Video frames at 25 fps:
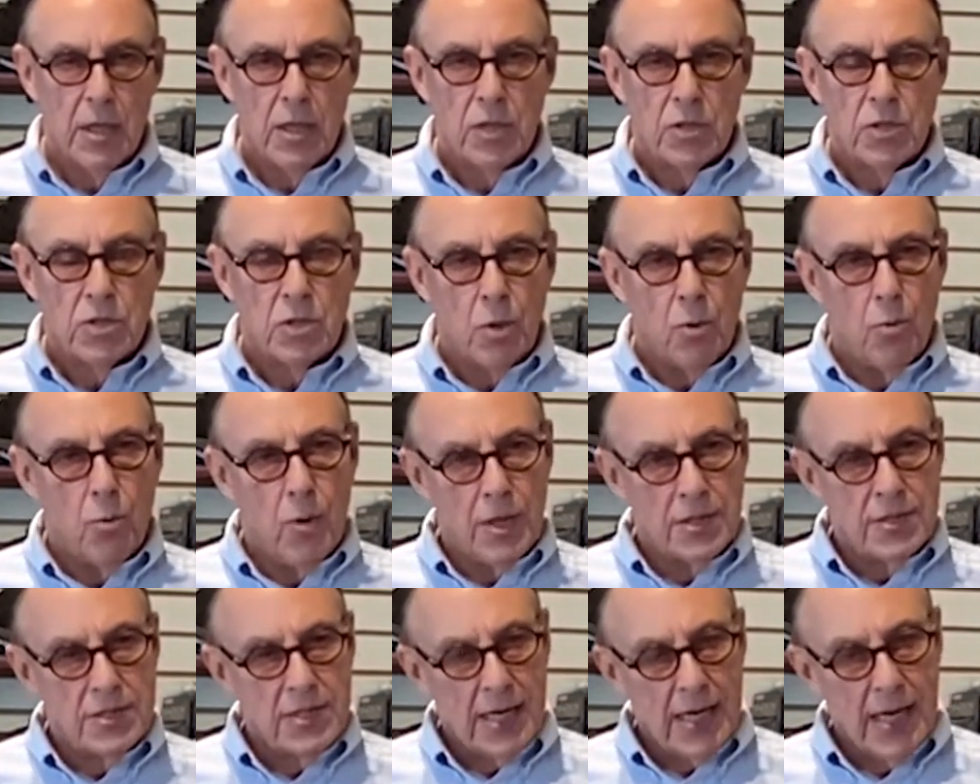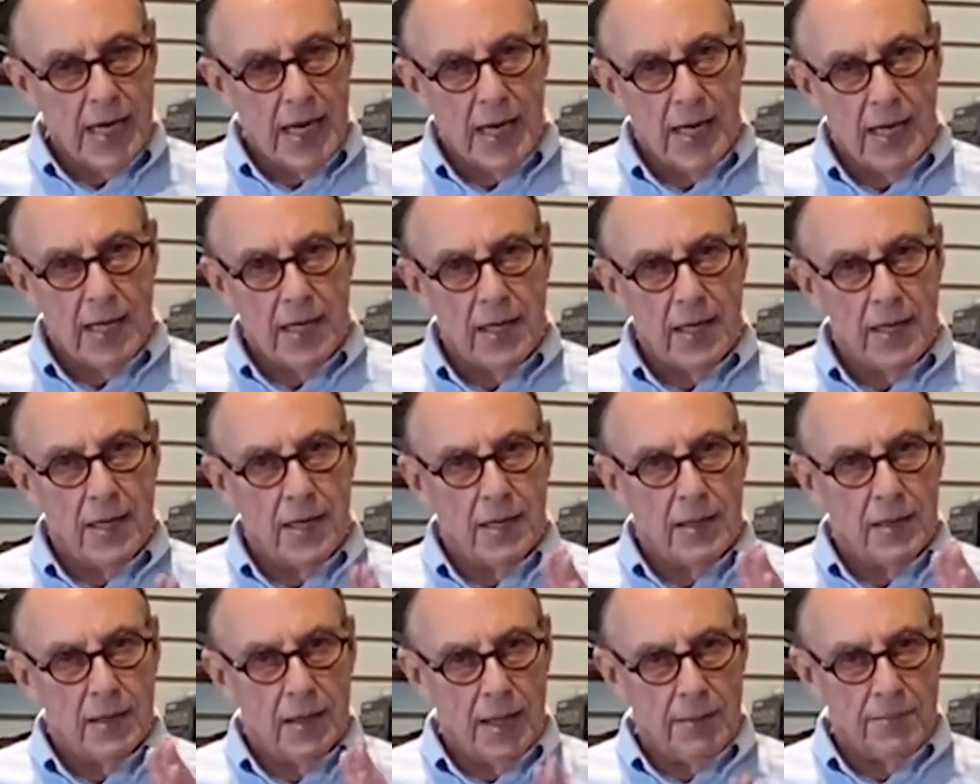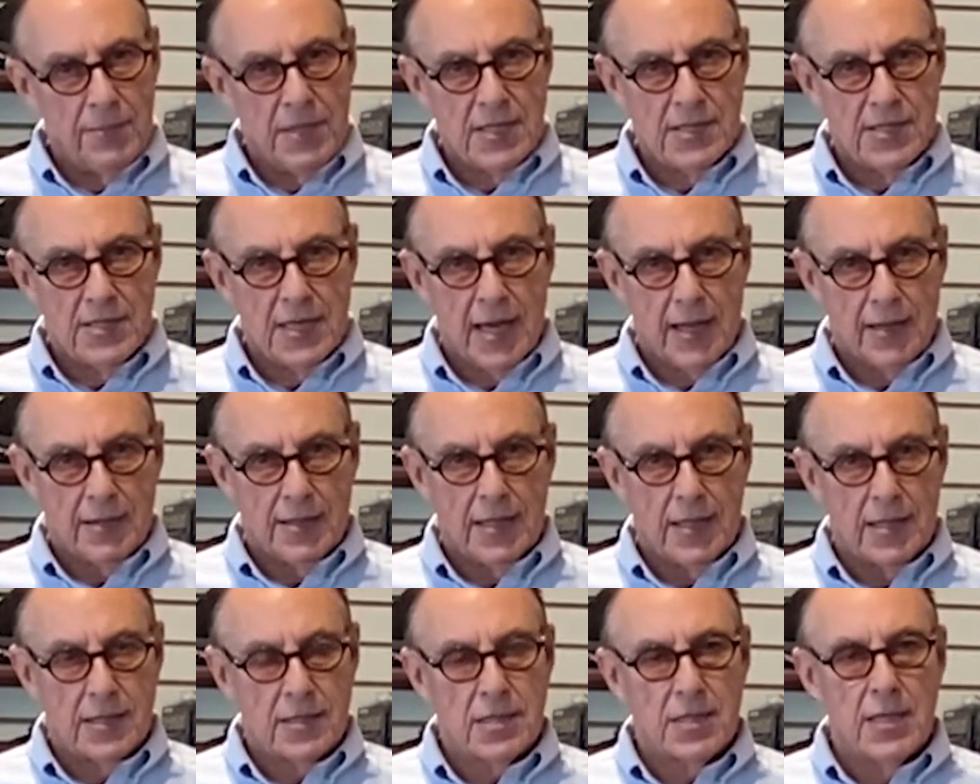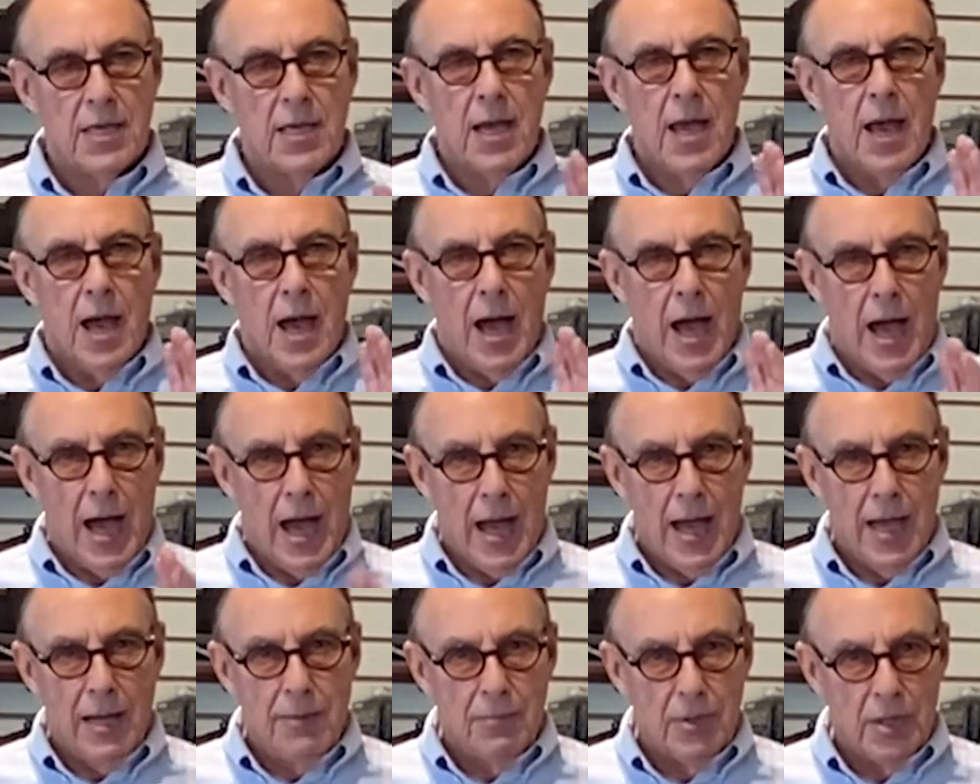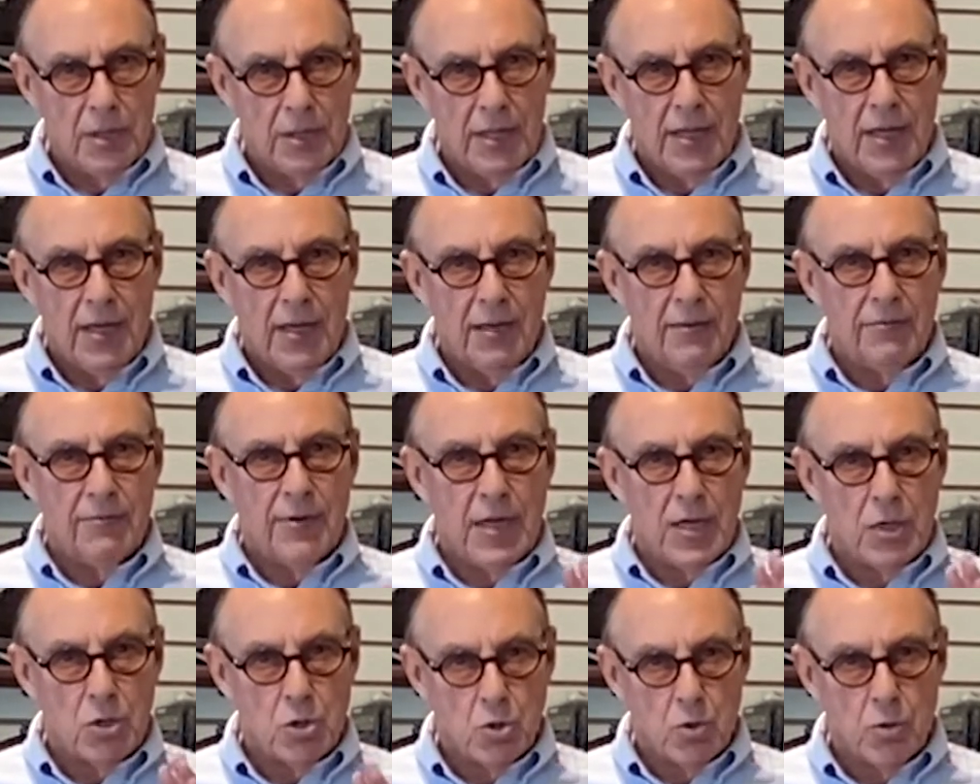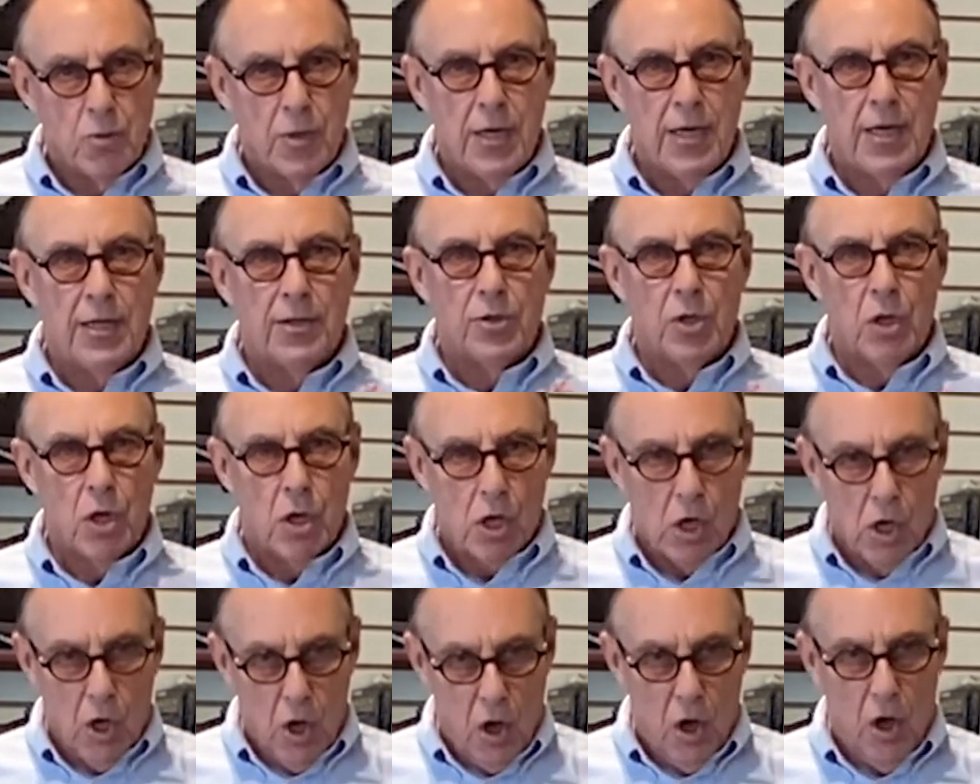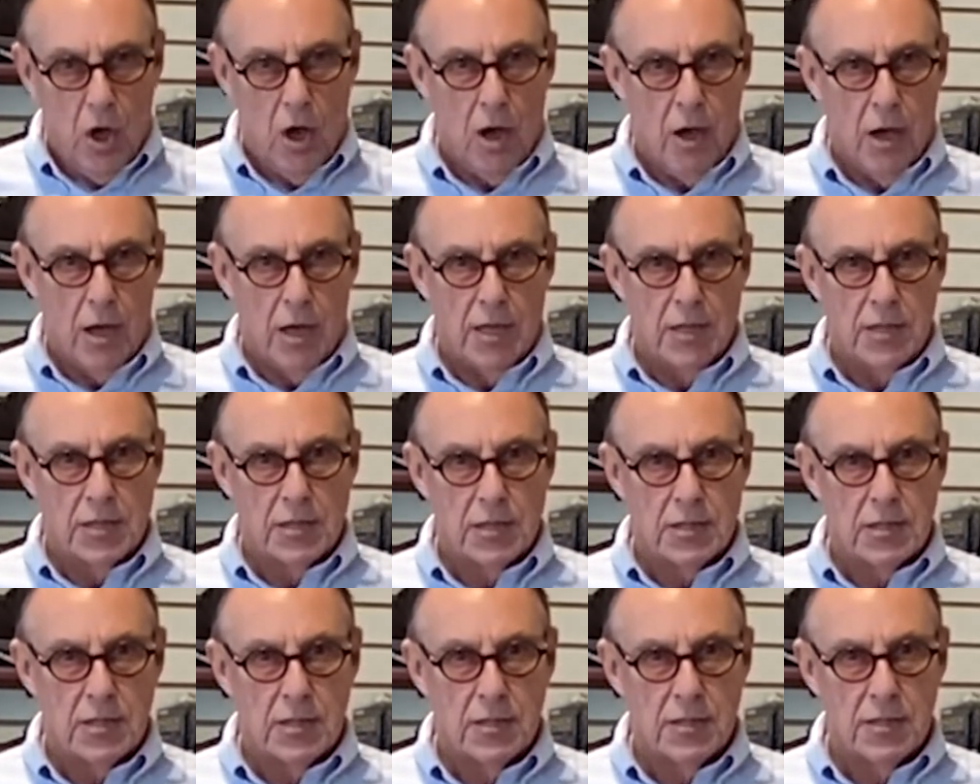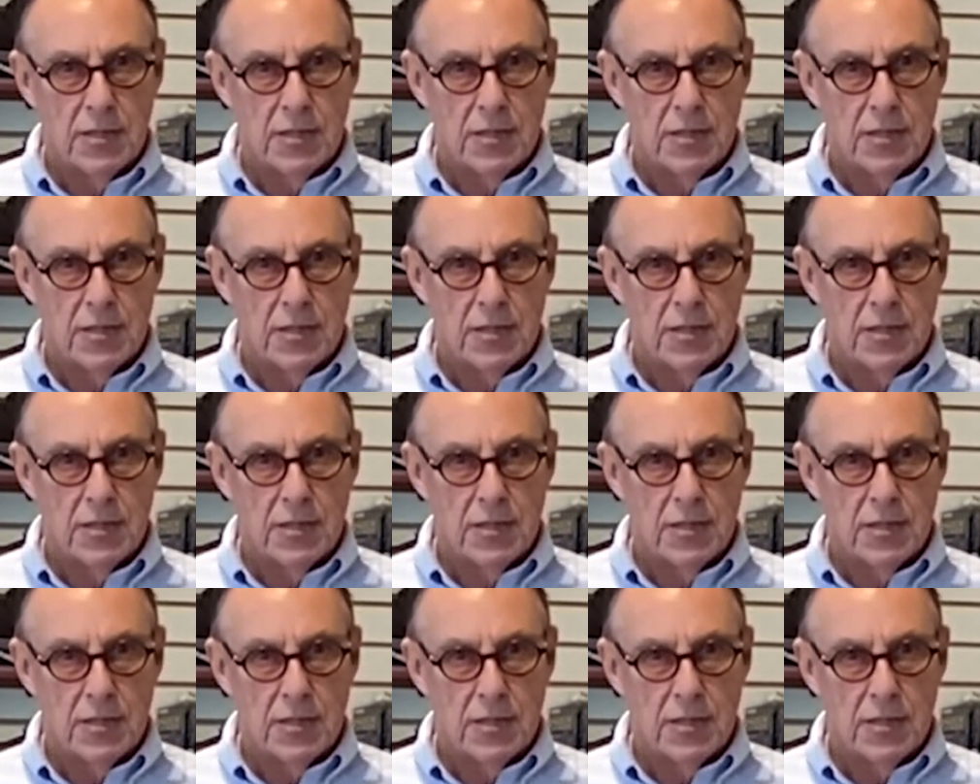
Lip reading: So once again, let me say this. I believe in treating the cause